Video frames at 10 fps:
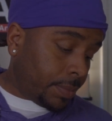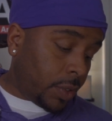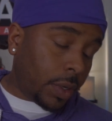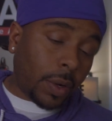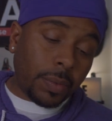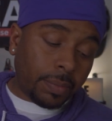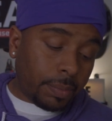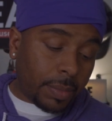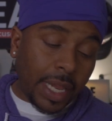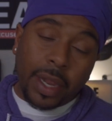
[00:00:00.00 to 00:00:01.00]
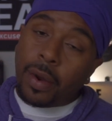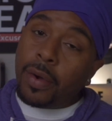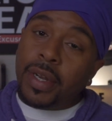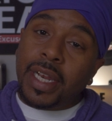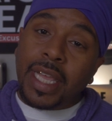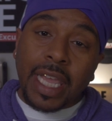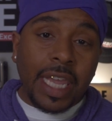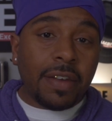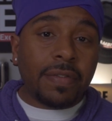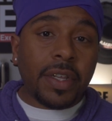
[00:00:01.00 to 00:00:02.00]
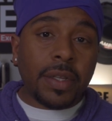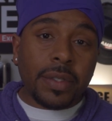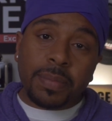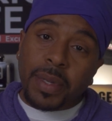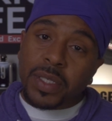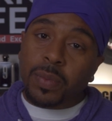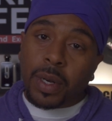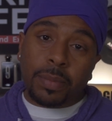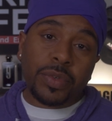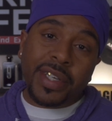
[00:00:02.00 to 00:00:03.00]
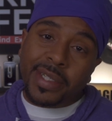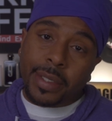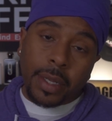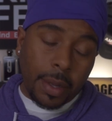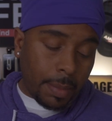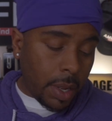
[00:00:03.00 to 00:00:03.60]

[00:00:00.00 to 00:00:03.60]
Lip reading: you know, later on in the evening, especially when I'm dressing up,